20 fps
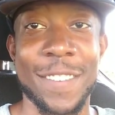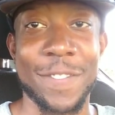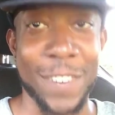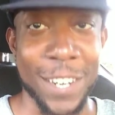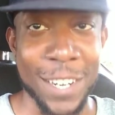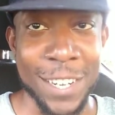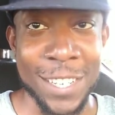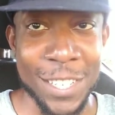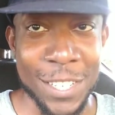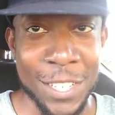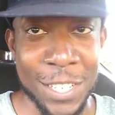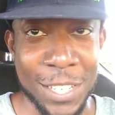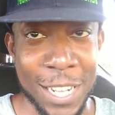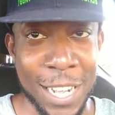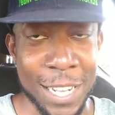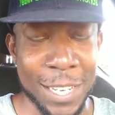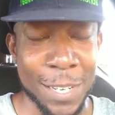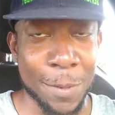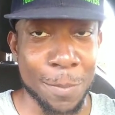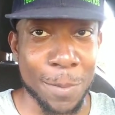first, you still
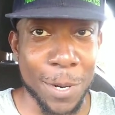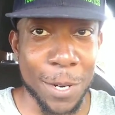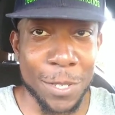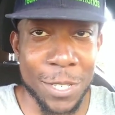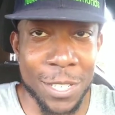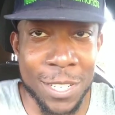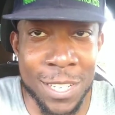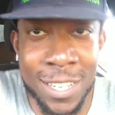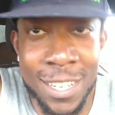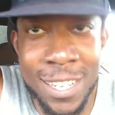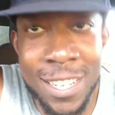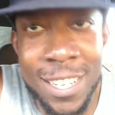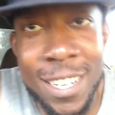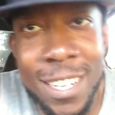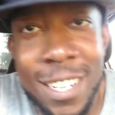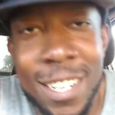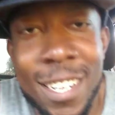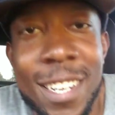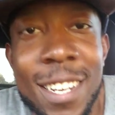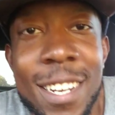have to approach her.
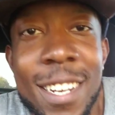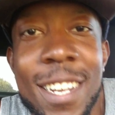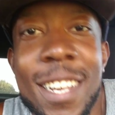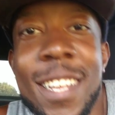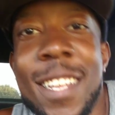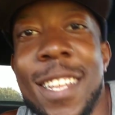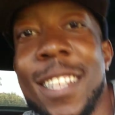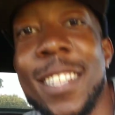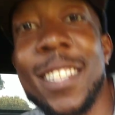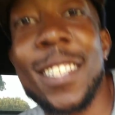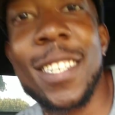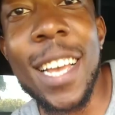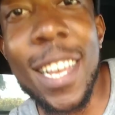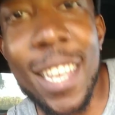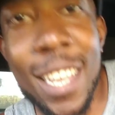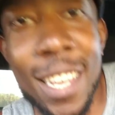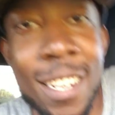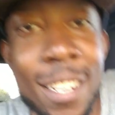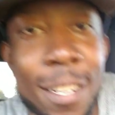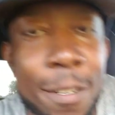And then,
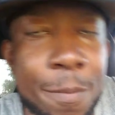second,